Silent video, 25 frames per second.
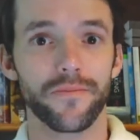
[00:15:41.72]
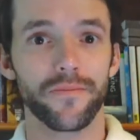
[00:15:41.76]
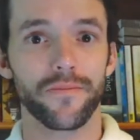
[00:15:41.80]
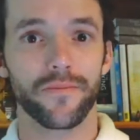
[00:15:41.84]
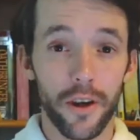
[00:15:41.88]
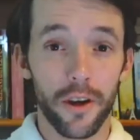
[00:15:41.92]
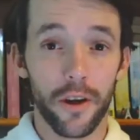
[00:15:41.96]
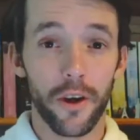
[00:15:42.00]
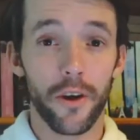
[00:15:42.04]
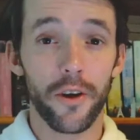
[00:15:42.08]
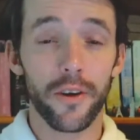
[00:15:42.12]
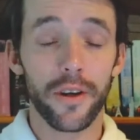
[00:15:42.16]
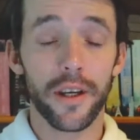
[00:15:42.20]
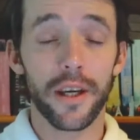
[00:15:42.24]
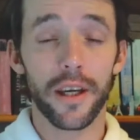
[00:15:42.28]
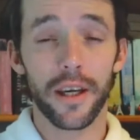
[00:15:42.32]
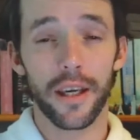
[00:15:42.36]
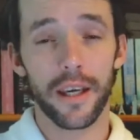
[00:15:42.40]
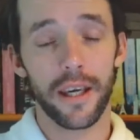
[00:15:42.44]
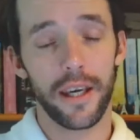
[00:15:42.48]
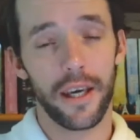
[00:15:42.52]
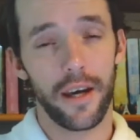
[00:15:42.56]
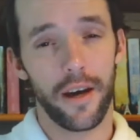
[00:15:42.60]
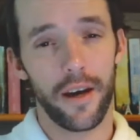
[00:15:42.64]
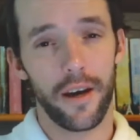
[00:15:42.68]
The
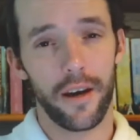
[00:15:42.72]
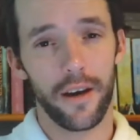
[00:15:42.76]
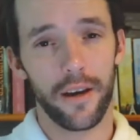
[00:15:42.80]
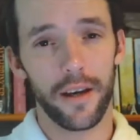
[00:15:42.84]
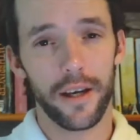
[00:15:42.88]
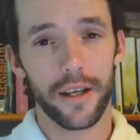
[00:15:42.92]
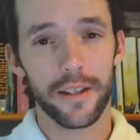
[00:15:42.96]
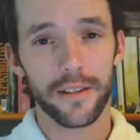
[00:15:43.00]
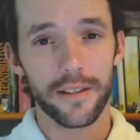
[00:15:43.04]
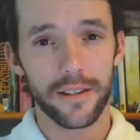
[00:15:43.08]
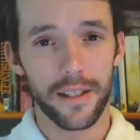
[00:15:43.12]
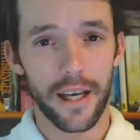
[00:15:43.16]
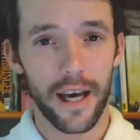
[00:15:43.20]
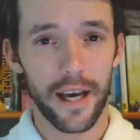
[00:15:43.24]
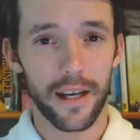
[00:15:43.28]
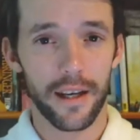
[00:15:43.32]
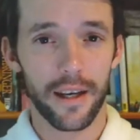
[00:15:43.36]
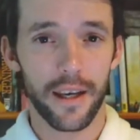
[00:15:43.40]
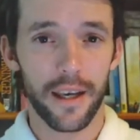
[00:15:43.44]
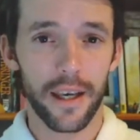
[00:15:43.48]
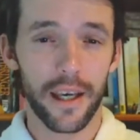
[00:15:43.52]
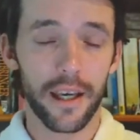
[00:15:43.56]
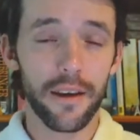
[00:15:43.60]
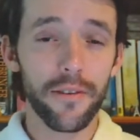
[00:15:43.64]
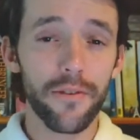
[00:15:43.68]
learning here is
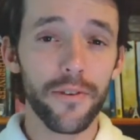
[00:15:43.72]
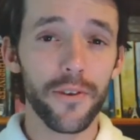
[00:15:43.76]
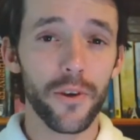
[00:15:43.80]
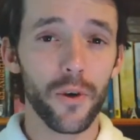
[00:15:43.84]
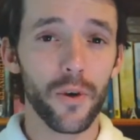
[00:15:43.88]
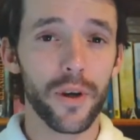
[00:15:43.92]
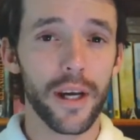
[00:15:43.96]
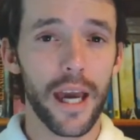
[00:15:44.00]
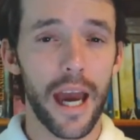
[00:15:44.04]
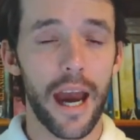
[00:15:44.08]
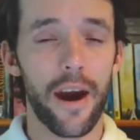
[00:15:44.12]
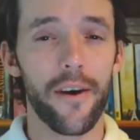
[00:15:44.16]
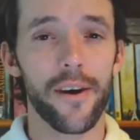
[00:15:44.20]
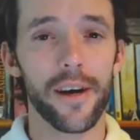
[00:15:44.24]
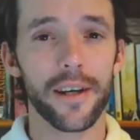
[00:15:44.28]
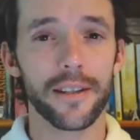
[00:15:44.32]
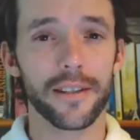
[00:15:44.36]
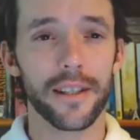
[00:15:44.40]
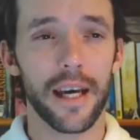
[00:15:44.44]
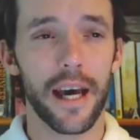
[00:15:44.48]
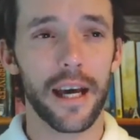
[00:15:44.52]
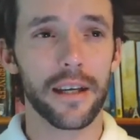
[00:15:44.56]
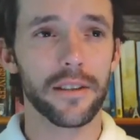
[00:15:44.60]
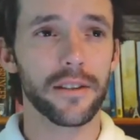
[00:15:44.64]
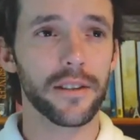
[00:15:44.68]
that if your
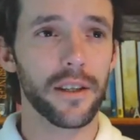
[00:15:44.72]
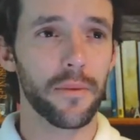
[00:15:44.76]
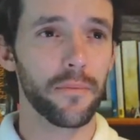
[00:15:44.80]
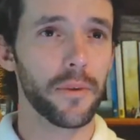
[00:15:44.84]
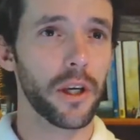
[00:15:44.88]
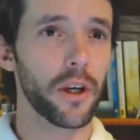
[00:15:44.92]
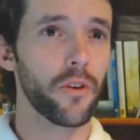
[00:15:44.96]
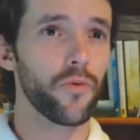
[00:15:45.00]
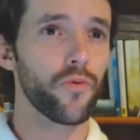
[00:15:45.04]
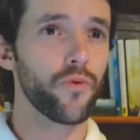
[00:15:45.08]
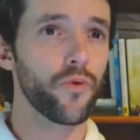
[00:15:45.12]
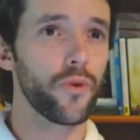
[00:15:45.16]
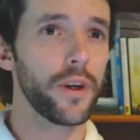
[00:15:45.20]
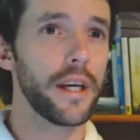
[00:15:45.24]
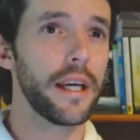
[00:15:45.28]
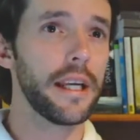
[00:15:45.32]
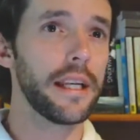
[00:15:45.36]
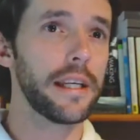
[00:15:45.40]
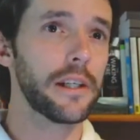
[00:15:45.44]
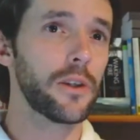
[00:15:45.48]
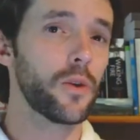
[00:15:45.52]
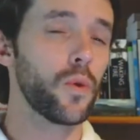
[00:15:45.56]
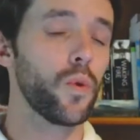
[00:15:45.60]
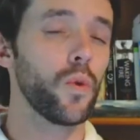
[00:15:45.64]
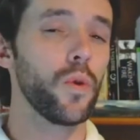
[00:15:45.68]
character has something
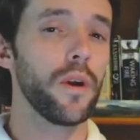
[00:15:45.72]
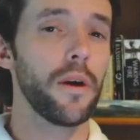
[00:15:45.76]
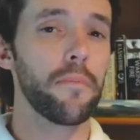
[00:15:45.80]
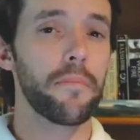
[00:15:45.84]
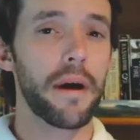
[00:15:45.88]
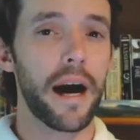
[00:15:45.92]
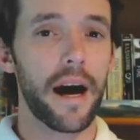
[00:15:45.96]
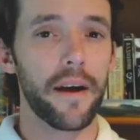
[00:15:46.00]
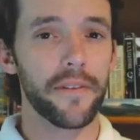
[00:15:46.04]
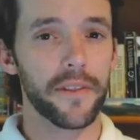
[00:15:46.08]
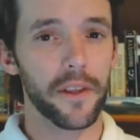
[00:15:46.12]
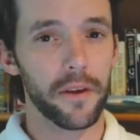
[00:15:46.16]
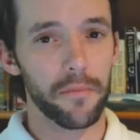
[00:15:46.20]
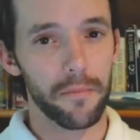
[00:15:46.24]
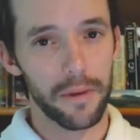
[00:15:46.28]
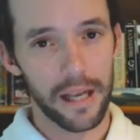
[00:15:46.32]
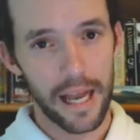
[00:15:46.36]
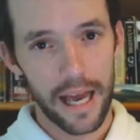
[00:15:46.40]
really cool about them,